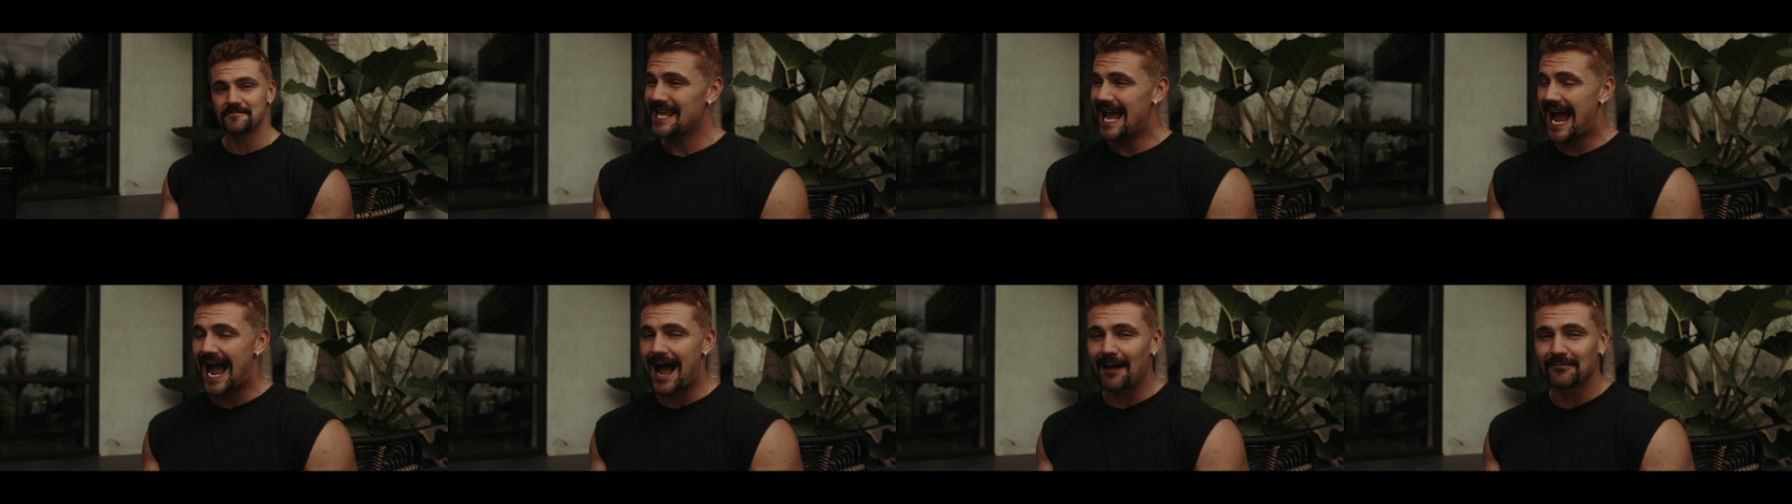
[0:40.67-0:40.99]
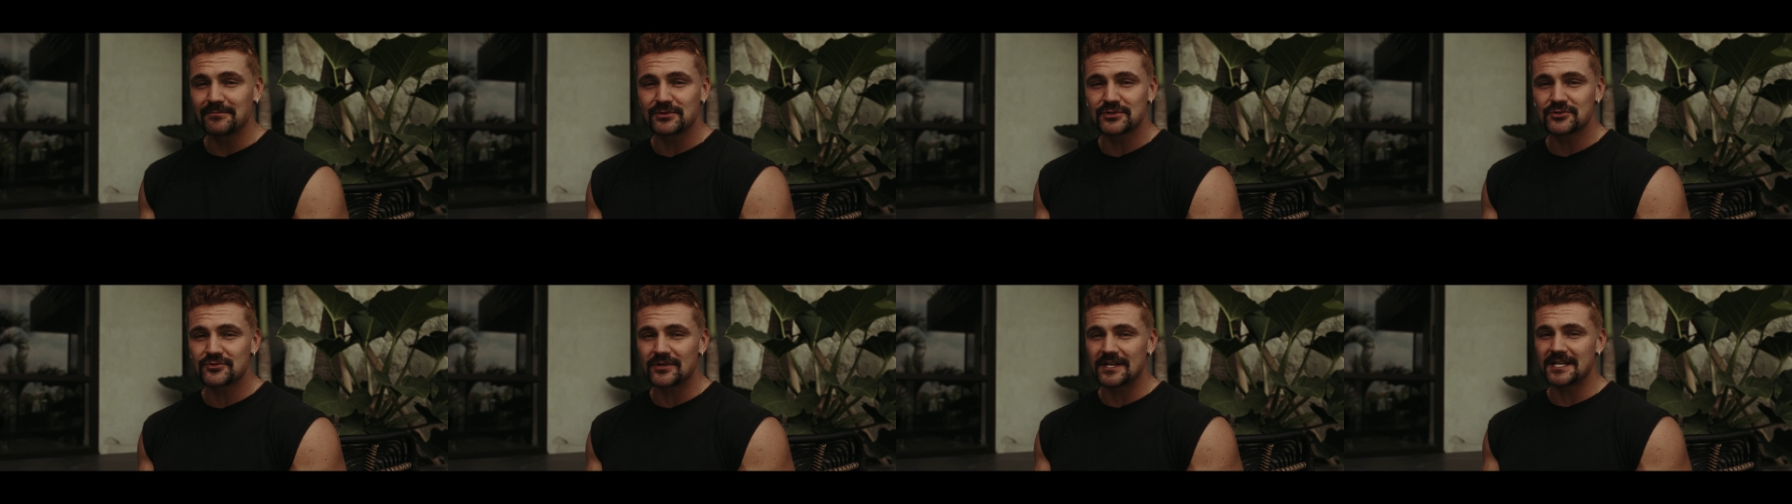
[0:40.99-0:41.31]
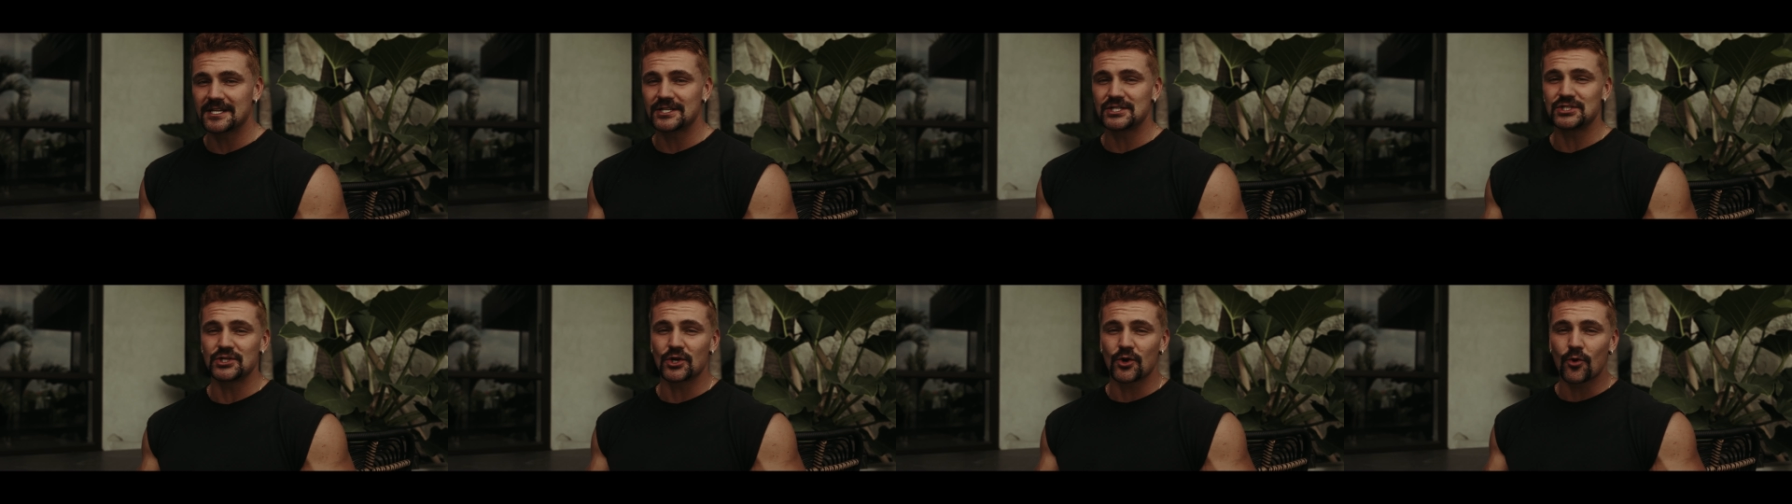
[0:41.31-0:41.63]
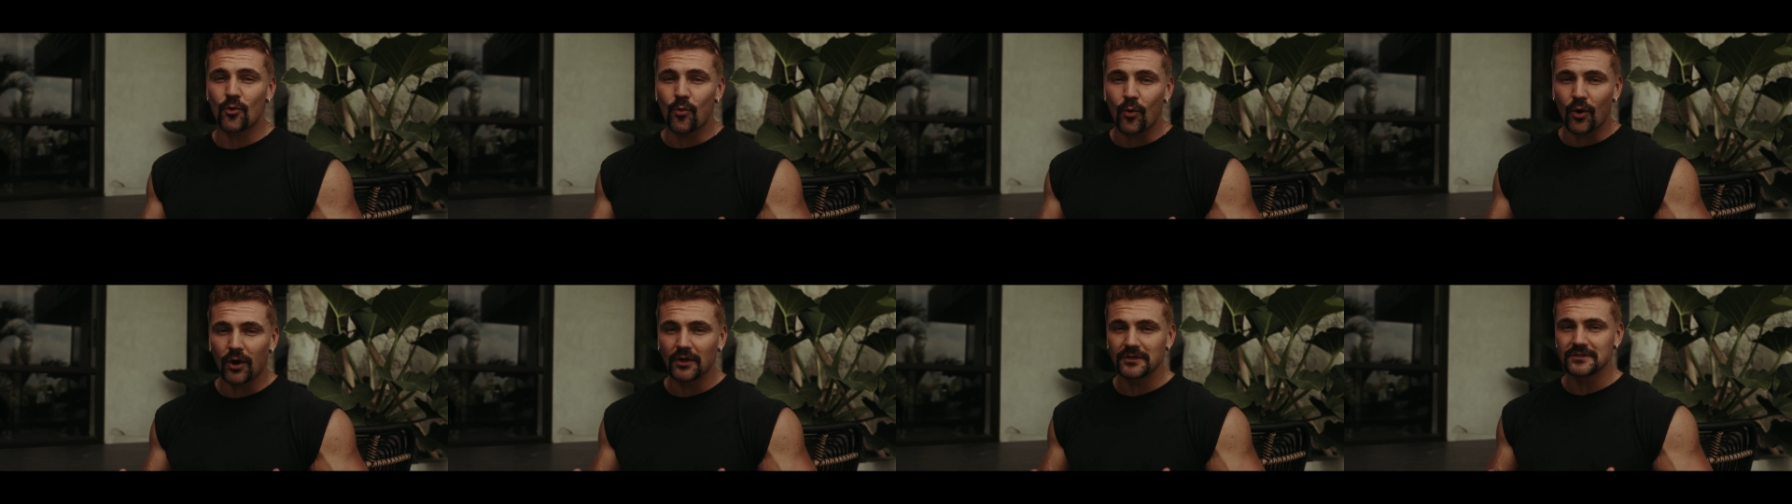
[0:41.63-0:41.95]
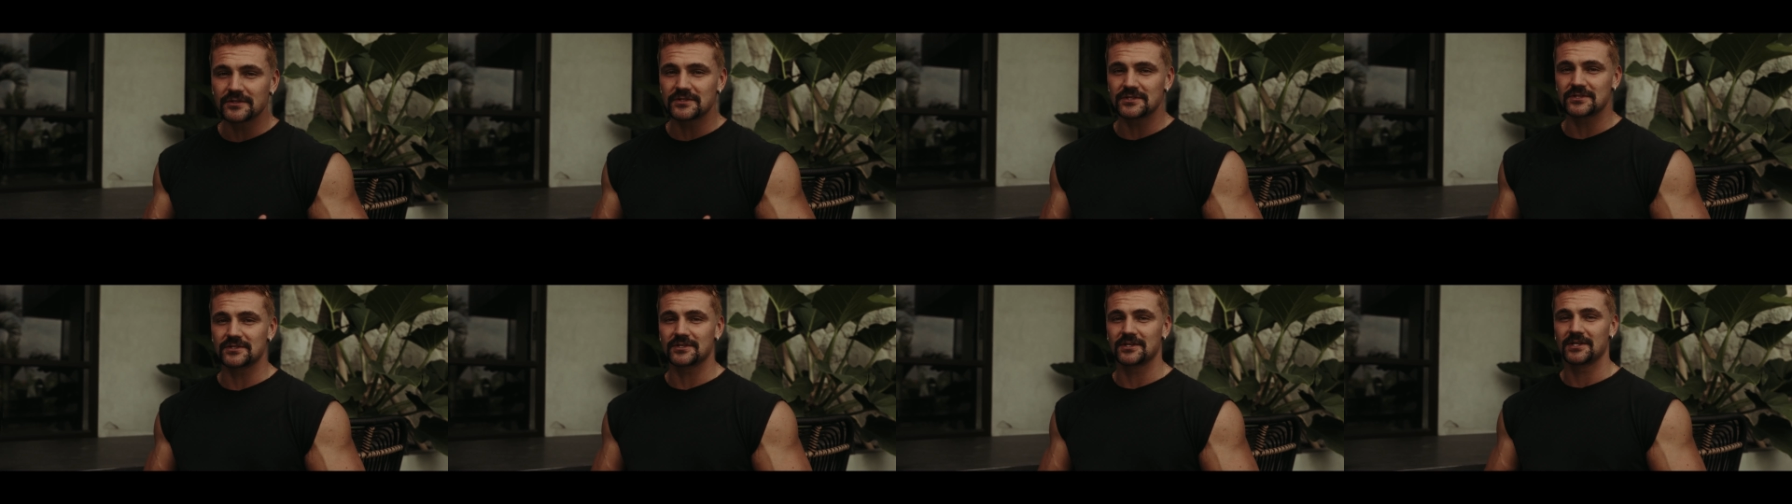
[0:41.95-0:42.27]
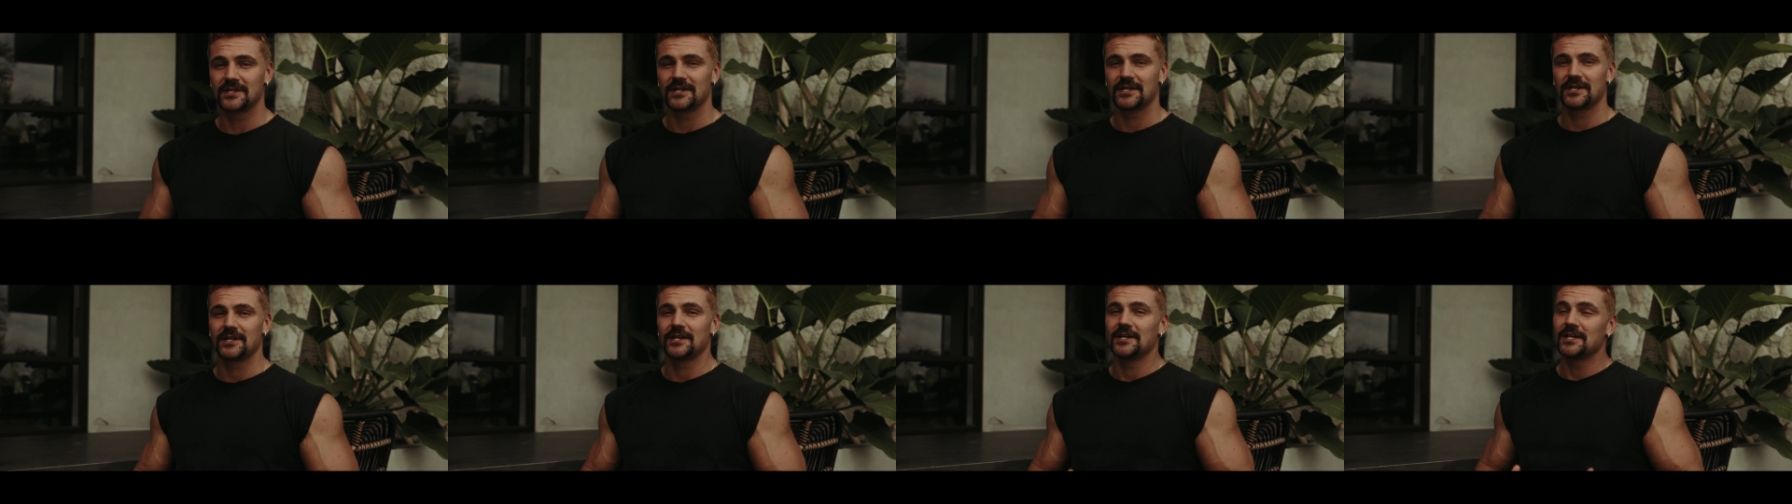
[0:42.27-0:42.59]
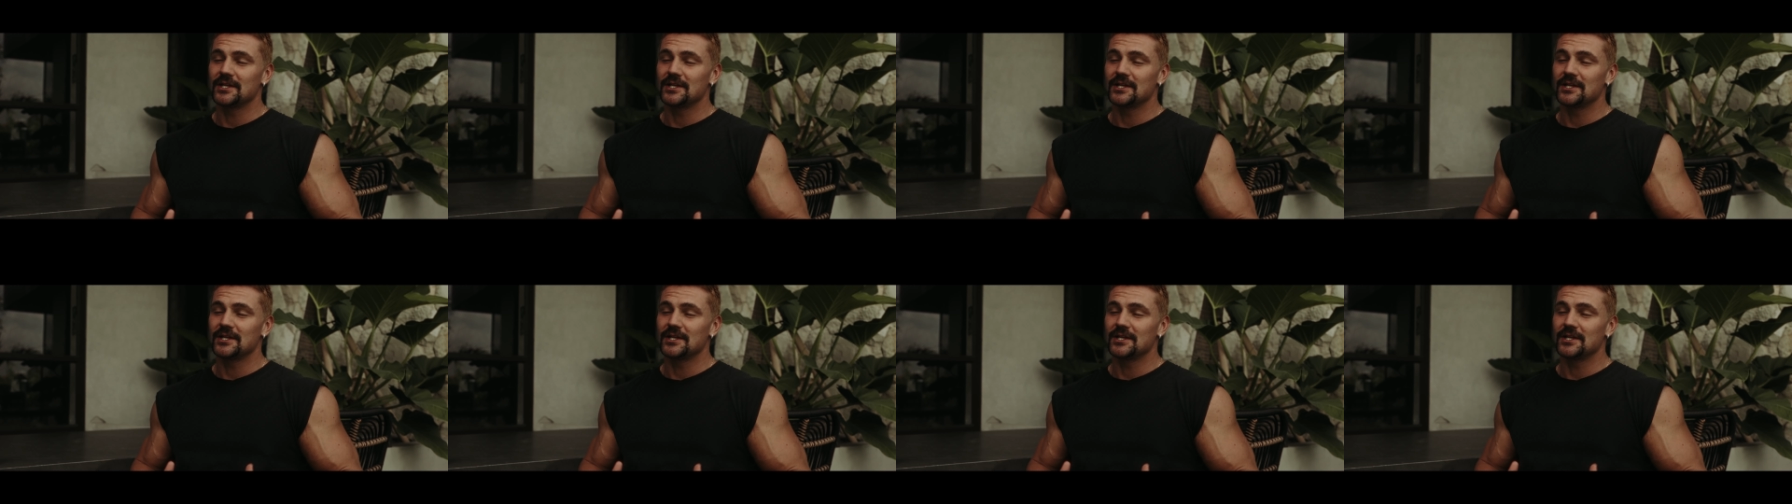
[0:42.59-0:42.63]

your hamstrings, your quads,